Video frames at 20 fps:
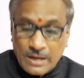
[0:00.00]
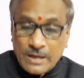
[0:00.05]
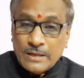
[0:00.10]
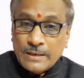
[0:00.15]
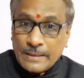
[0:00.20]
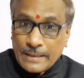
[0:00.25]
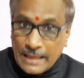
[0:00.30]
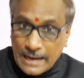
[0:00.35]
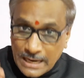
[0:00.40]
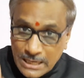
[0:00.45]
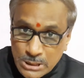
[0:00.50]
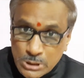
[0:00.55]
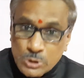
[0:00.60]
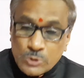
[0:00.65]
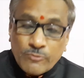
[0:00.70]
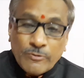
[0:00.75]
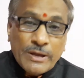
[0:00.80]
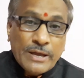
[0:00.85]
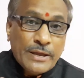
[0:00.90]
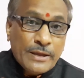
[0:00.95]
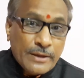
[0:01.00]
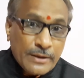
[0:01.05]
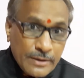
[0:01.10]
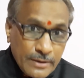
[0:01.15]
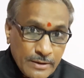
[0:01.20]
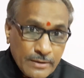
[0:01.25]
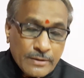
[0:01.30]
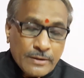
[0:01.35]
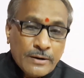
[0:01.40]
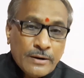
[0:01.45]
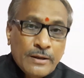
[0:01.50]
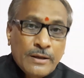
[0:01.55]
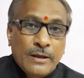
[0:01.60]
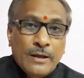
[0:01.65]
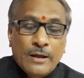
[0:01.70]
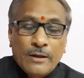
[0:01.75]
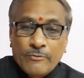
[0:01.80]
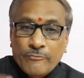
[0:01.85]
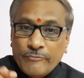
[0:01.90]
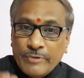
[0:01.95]
That's why here
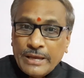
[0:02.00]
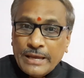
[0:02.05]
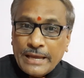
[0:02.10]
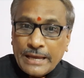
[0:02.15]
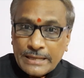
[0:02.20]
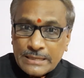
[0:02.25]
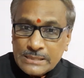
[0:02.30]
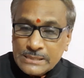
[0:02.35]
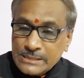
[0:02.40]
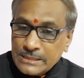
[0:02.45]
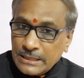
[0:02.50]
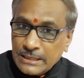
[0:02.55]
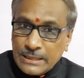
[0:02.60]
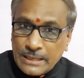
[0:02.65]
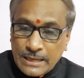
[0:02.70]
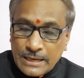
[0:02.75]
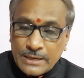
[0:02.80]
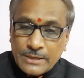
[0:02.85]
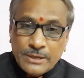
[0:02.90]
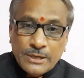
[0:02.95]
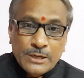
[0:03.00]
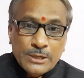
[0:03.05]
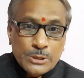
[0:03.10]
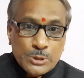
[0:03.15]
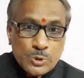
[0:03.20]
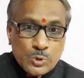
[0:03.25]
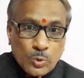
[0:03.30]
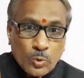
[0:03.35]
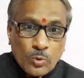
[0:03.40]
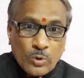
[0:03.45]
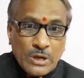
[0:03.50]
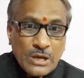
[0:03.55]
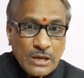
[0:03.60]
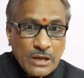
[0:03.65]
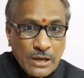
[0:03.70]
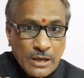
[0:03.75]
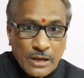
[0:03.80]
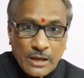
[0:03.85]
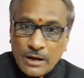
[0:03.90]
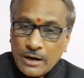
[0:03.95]
we can say that talking
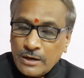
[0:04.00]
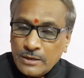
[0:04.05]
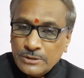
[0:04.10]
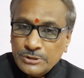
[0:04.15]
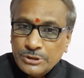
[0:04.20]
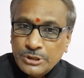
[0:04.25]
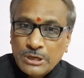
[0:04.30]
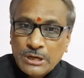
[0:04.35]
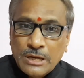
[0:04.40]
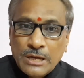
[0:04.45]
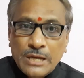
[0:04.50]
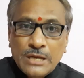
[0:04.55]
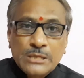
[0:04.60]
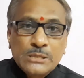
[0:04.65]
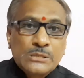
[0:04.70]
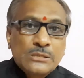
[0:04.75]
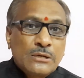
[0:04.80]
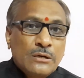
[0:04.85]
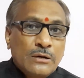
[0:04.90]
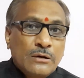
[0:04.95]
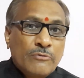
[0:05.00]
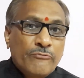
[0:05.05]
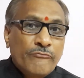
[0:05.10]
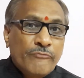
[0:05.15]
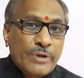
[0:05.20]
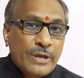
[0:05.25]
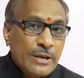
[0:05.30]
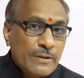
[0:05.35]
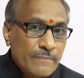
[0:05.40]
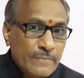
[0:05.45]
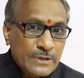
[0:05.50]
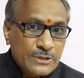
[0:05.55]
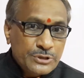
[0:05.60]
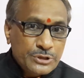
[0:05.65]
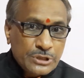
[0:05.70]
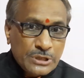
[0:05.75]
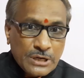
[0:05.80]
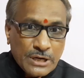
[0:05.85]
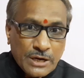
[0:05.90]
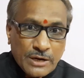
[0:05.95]
English is a very much
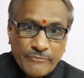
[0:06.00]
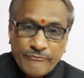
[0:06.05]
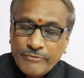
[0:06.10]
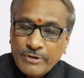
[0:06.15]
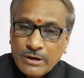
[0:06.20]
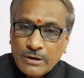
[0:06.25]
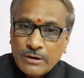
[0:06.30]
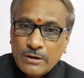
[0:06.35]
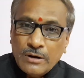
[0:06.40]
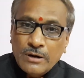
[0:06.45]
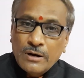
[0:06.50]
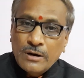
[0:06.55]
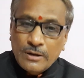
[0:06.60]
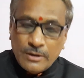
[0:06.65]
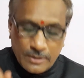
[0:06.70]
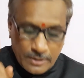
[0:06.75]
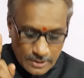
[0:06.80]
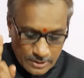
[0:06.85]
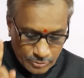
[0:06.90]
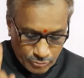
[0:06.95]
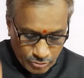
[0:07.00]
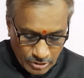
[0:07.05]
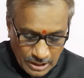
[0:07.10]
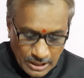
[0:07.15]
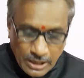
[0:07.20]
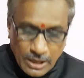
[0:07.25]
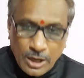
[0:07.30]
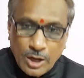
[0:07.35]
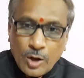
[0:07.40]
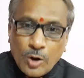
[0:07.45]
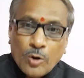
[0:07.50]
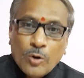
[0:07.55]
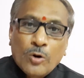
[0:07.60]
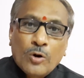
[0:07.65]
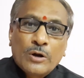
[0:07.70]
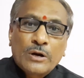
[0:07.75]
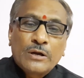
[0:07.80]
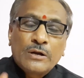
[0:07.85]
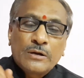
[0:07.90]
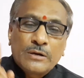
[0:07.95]
difficult thing,
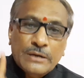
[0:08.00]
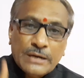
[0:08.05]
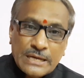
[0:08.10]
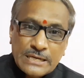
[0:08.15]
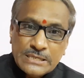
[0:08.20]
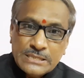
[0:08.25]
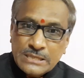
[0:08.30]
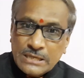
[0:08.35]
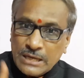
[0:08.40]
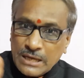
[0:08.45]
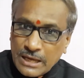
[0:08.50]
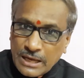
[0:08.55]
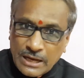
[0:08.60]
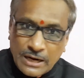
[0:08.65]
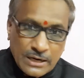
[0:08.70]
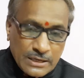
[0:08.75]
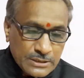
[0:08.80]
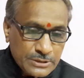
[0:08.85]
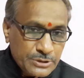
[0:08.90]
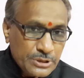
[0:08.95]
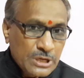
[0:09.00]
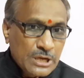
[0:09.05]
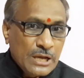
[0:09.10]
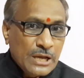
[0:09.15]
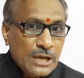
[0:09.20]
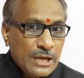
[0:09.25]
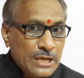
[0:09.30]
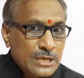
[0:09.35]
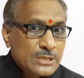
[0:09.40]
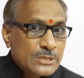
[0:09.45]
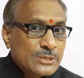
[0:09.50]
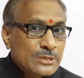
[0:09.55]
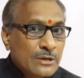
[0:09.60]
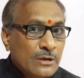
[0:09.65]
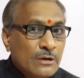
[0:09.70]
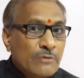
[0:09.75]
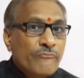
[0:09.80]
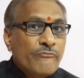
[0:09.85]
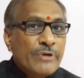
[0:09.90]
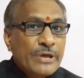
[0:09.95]
or writing English is a
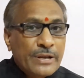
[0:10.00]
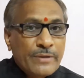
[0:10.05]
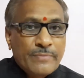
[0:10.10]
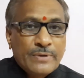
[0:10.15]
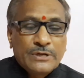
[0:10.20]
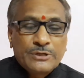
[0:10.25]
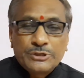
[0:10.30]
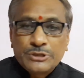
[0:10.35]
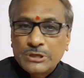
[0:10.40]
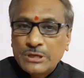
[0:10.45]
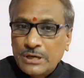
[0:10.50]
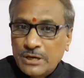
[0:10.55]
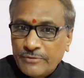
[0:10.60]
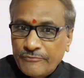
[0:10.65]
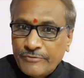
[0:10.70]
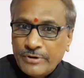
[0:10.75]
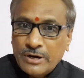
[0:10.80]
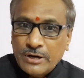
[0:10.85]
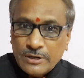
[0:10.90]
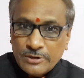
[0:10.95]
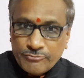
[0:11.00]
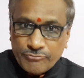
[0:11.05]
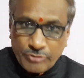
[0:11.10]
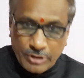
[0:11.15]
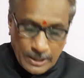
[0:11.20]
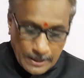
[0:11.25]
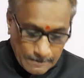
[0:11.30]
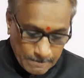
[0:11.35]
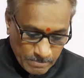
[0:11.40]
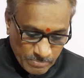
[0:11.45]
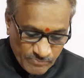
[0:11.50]
very much difficult thing.